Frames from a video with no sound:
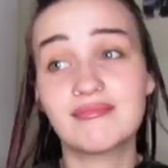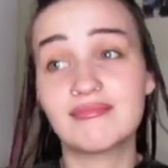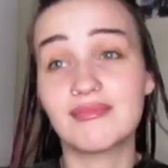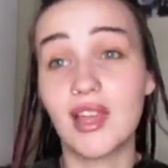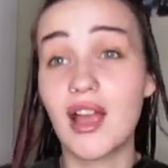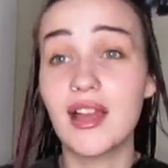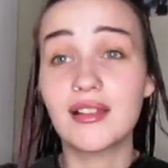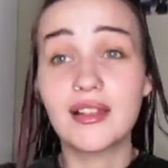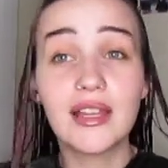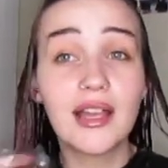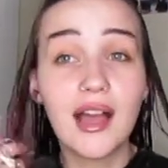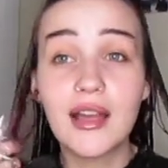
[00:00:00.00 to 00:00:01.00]
not
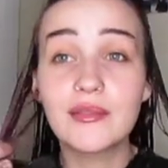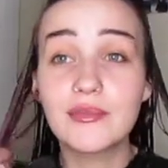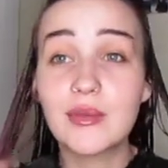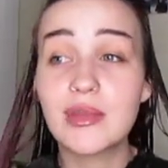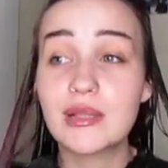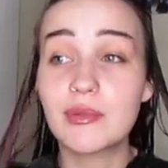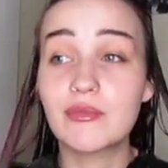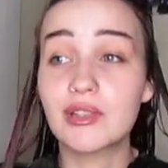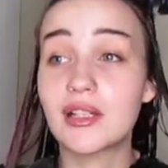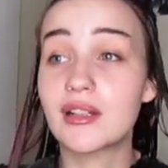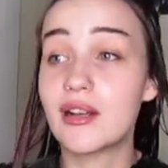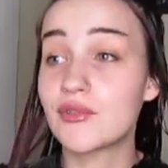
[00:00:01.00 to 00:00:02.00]
like it makes me
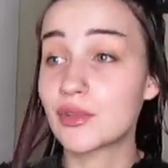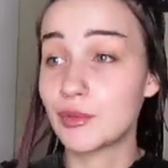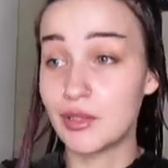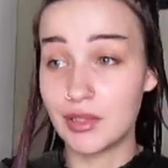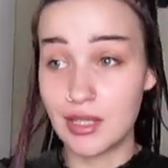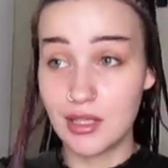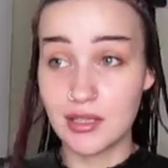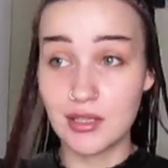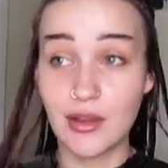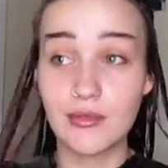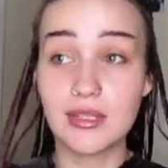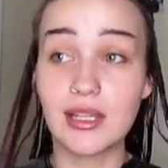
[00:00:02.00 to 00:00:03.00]
really uncomfortable. And so
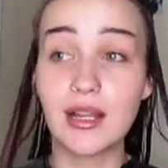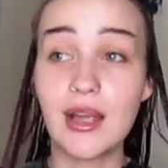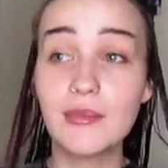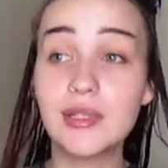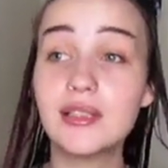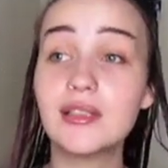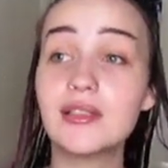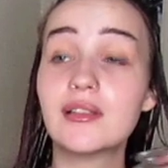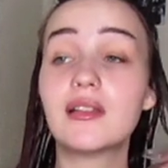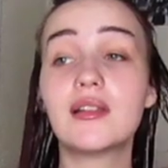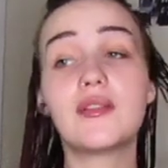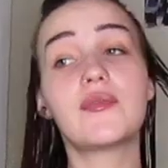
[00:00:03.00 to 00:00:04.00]
I was like,
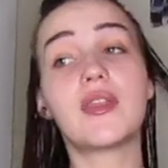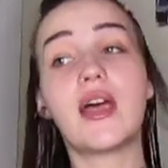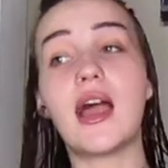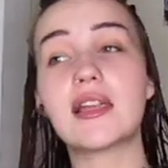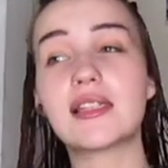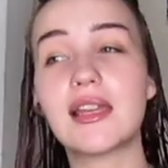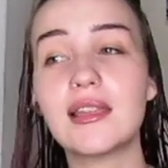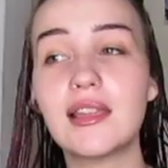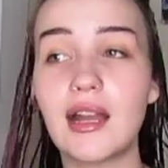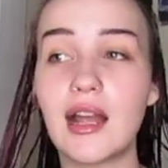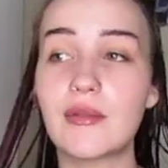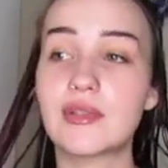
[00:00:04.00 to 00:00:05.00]
I said
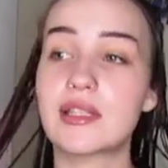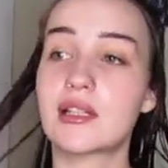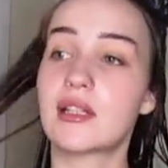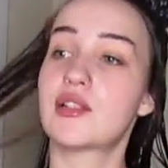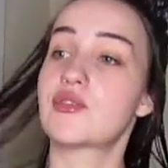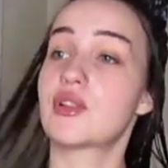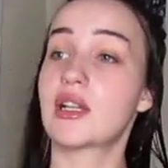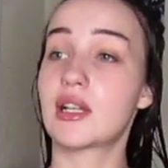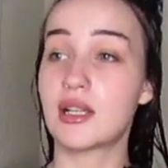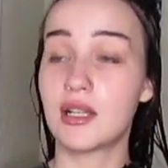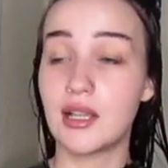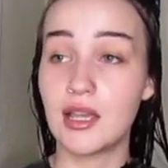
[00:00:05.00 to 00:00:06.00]
that I wasn't gonna drink
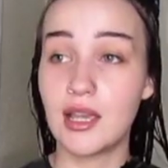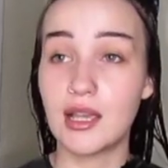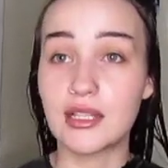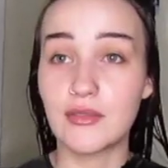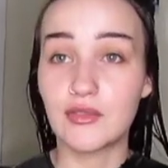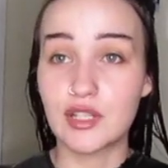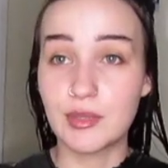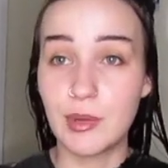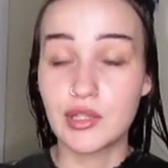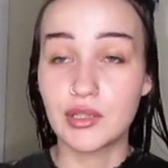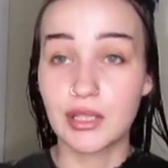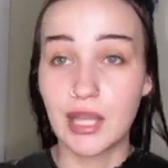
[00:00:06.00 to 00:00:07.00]
except for
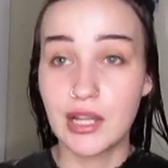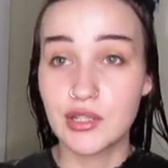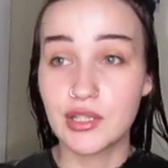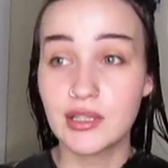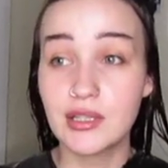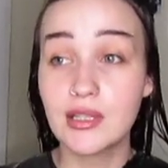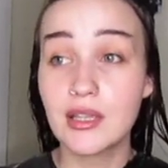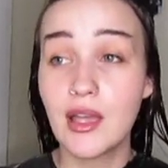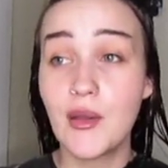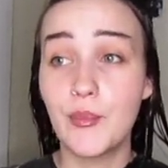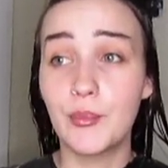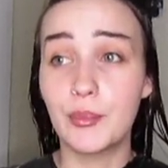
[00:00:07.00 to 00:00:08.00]
special occasions,
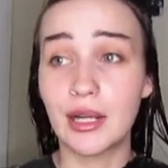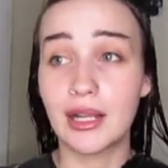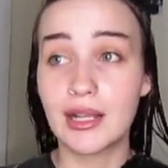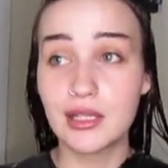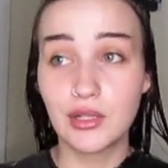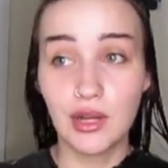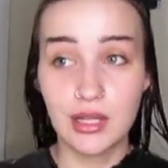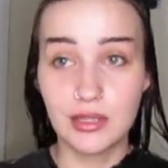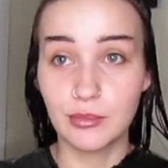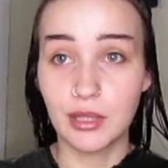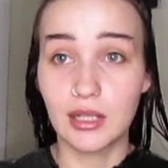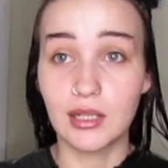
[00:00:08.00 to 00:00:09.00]
but I guess there
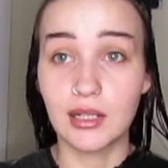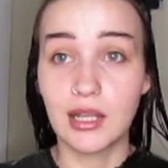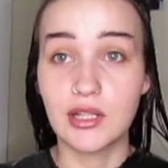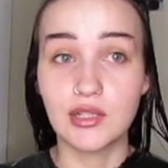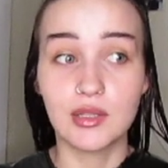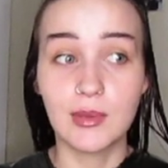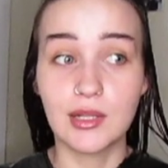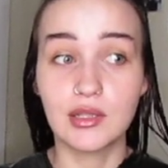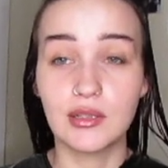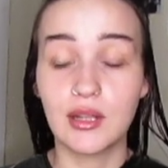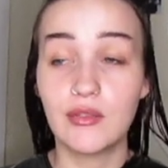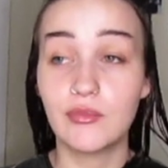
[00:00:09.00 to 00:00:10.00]
hasn't been an occasion
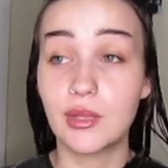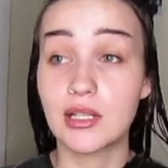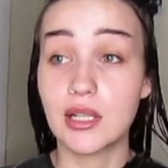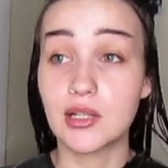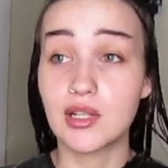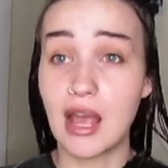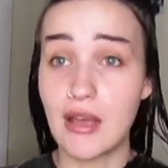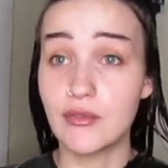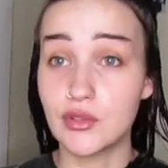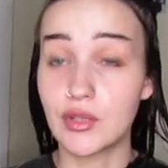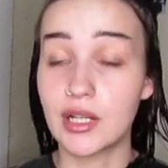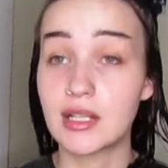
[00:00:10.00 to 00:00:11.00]
special enough because I just
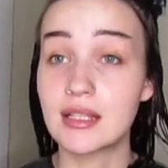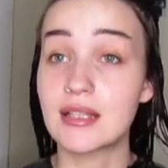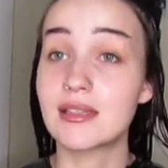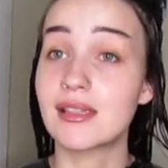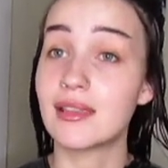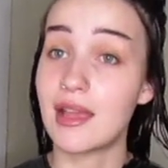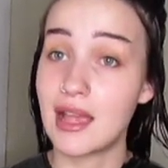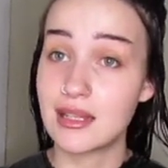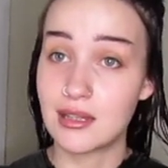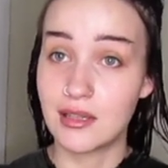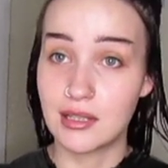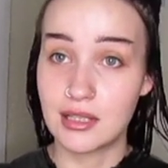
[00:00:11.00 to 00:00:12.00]
haven't drank since
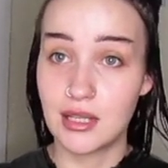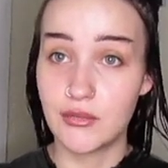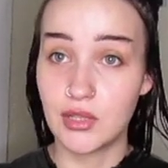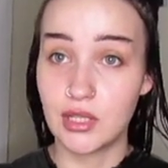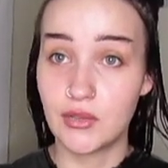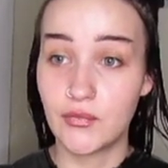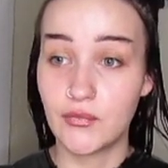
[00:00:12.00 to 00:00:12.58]
last Thanksgiving.